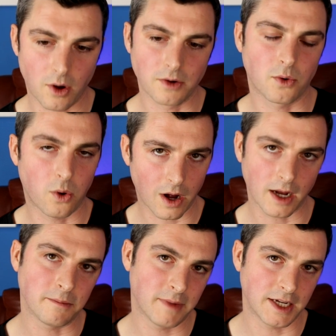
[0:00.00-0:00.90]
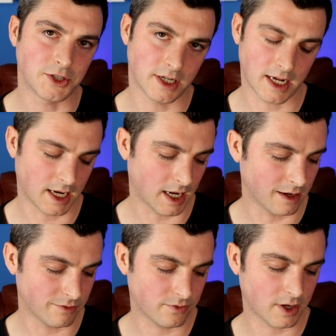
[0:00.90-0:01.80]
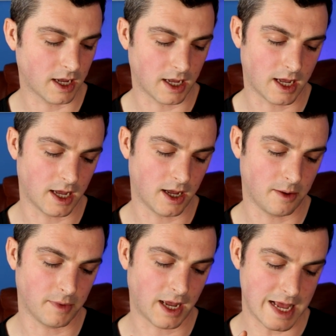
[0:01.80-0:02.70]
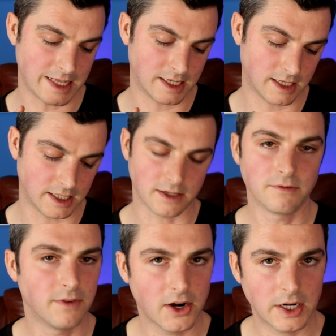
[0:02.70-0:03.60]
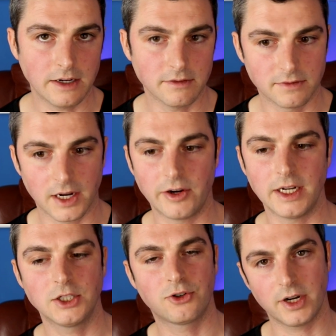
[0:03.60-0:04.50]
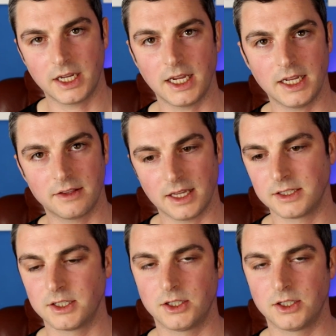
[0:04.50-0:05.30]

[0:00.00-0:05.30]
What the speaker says: quite major negative, and it's a very tricky thing to